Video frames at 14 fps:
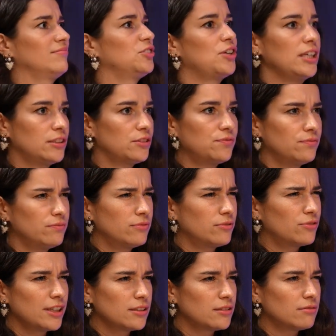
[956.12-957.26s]

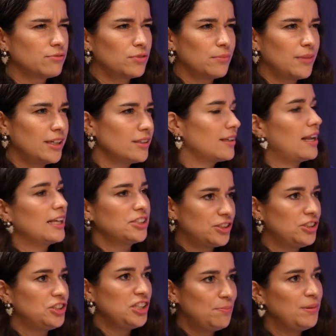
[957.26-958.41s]
transformation. Like
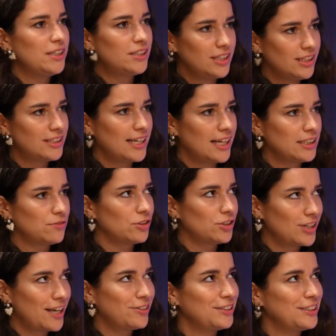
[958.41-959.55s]
GPT stands for
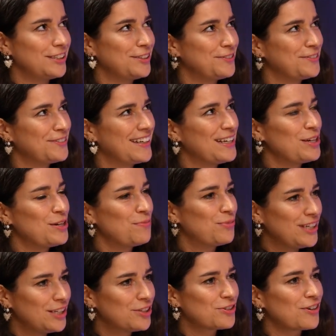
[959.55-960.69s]
generative,
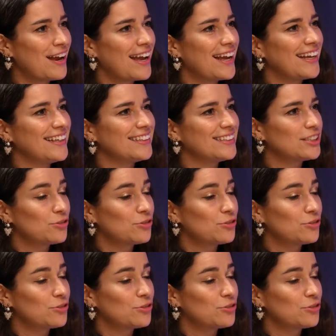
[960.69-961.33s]
pre-trained